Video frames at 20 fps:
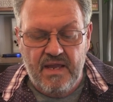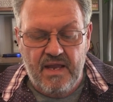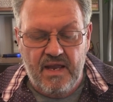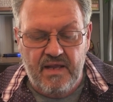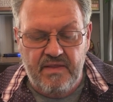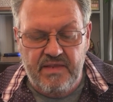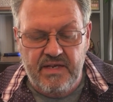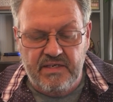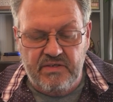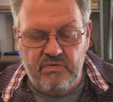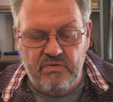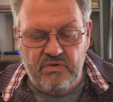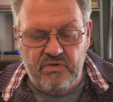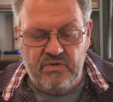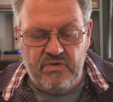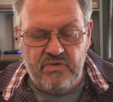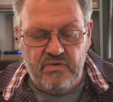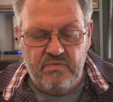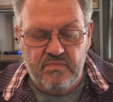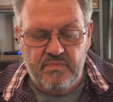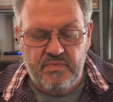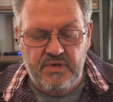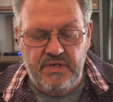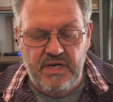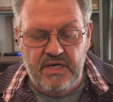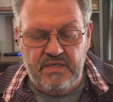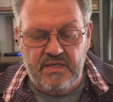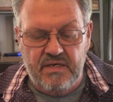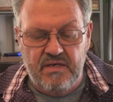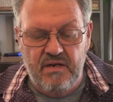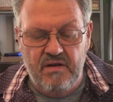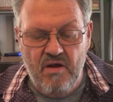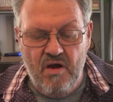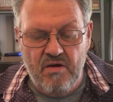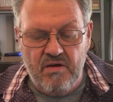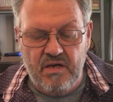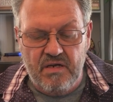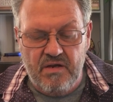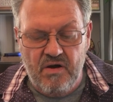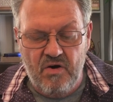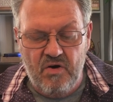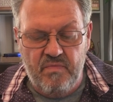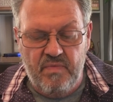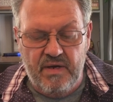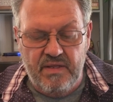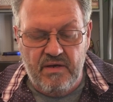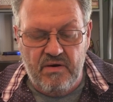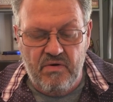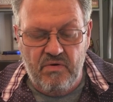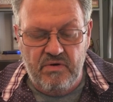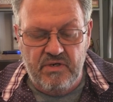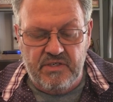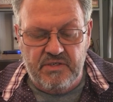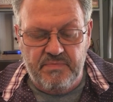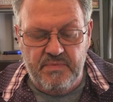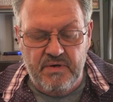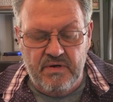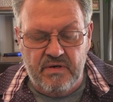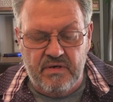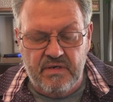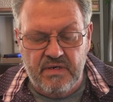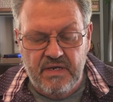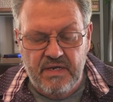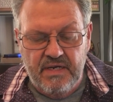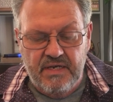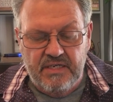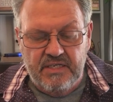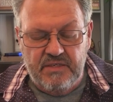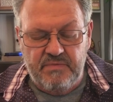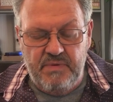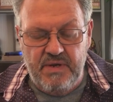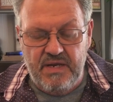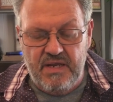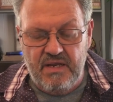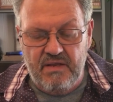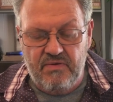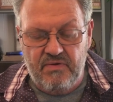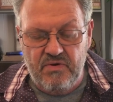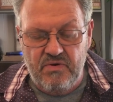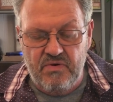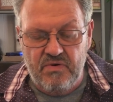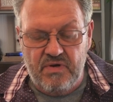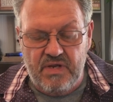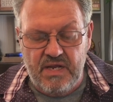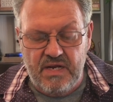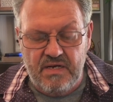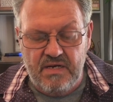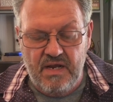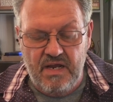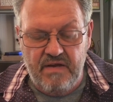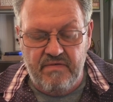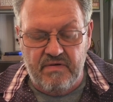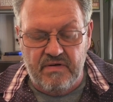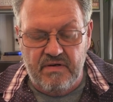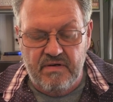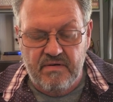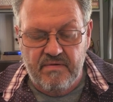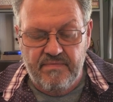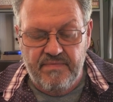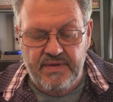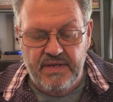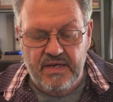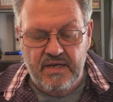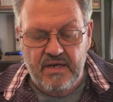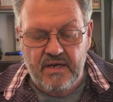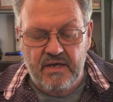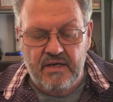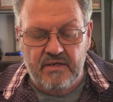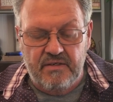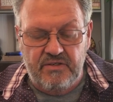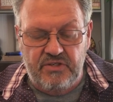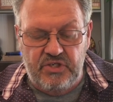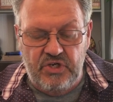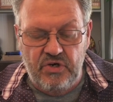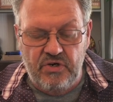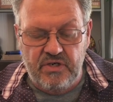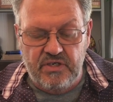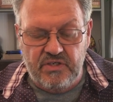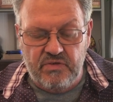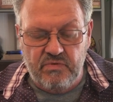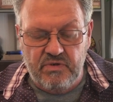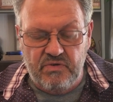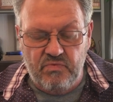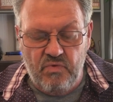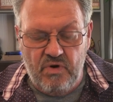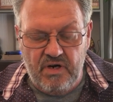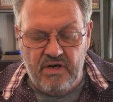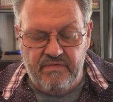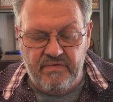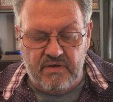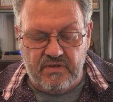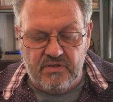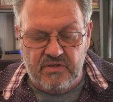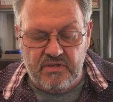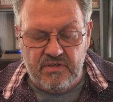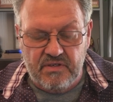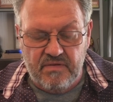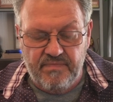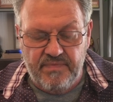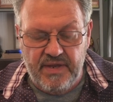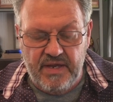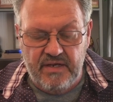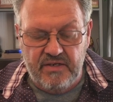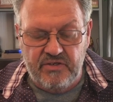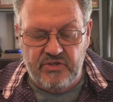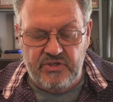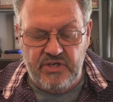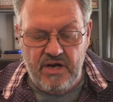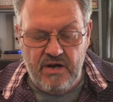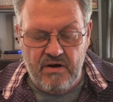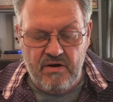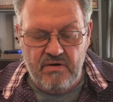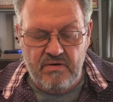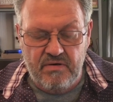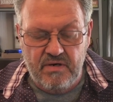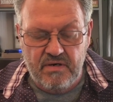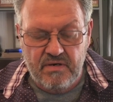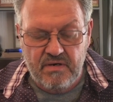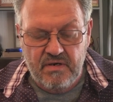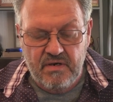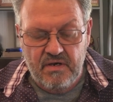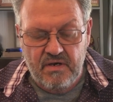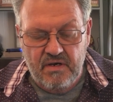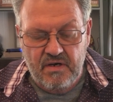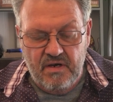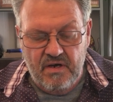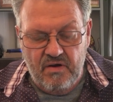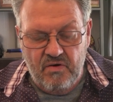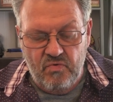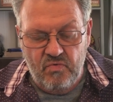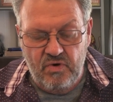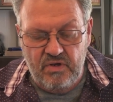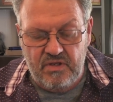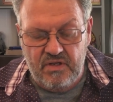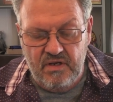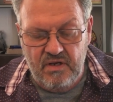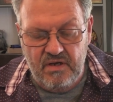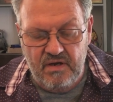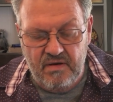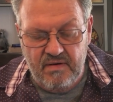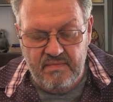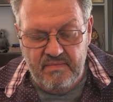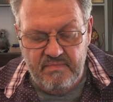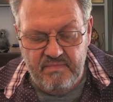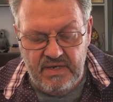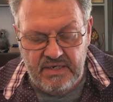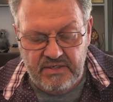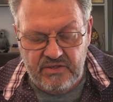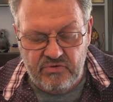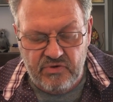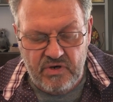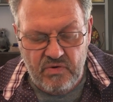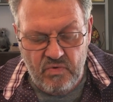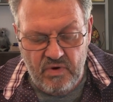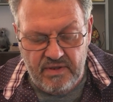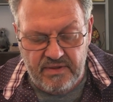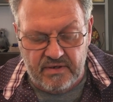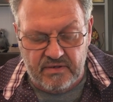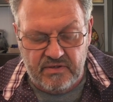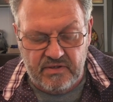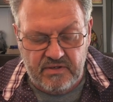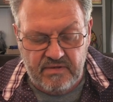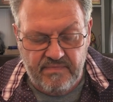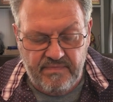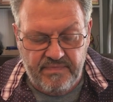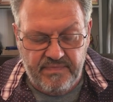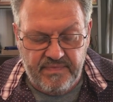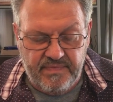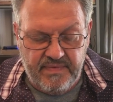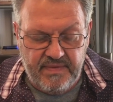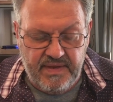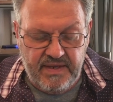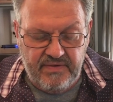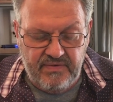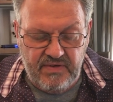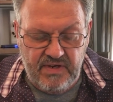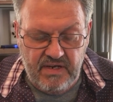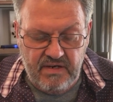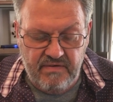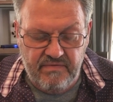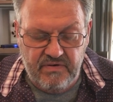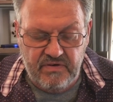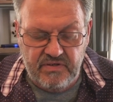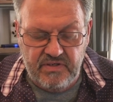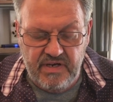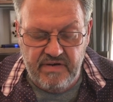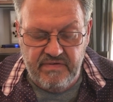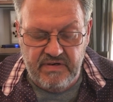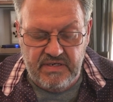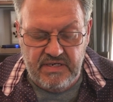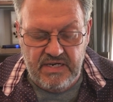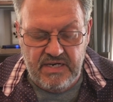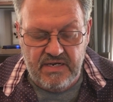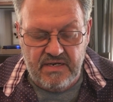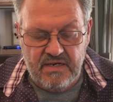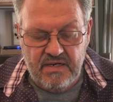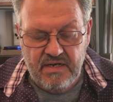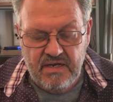And this was predicted long ago by the Holy Spirit, speaking through King David. Judas was one of us and shared with the ministry with us." That's the end of verse seventeen.